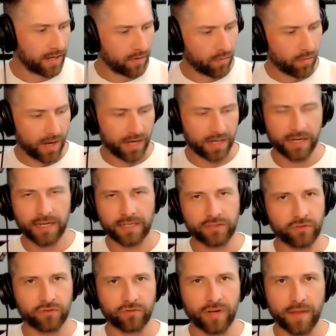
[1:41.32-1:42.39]
What a
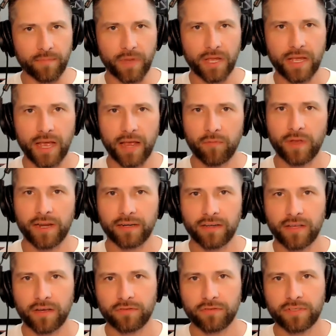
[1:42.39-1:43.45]
trip. I went
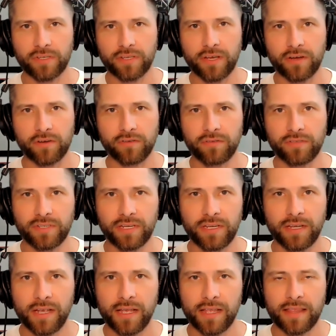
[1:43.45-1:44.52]
coast to coast
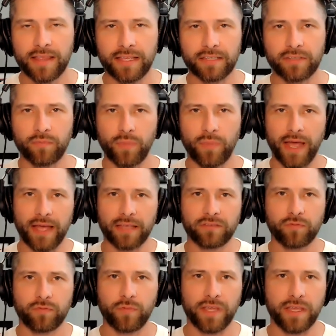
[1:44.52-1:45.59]
this
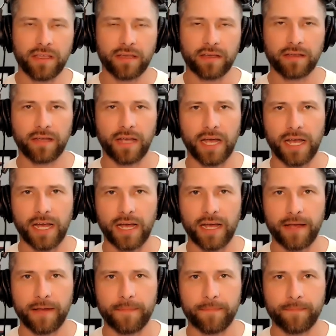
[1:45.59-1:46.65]
past week.
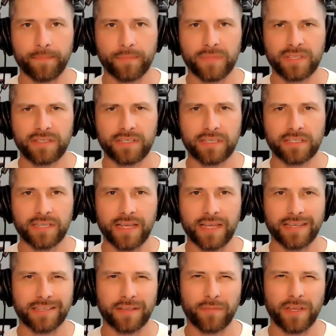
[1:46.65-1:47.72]
6
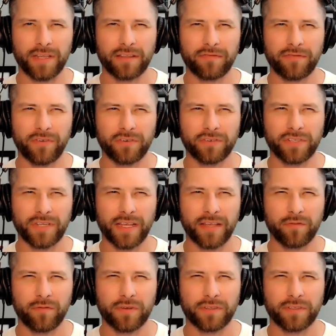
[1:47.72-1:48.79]
days. I mean, the first day
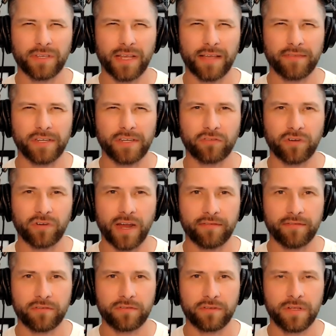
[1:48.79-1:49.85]
was heavy
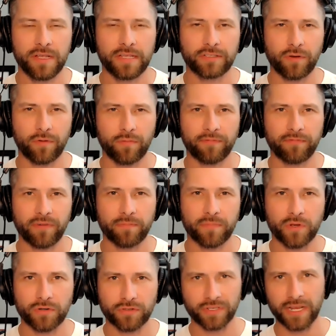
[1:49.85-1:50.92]
travel. So I went from
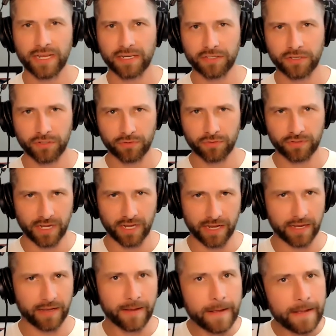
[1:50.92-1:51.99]
Thursday to
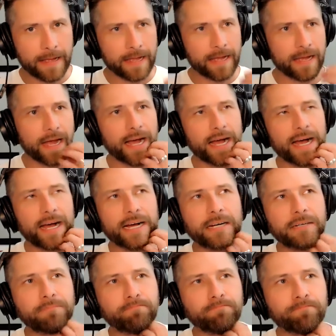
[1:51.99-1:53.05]
Tuesday,
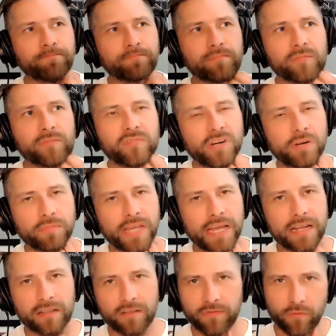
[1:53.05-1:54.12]
from
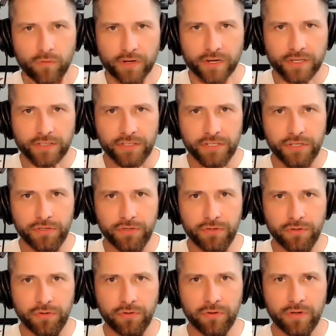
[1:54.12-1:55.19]
California
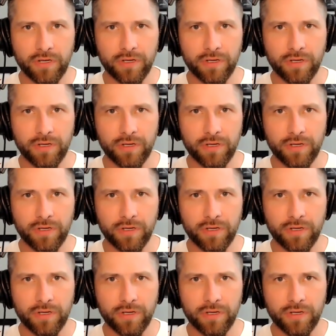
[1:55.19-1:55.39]
to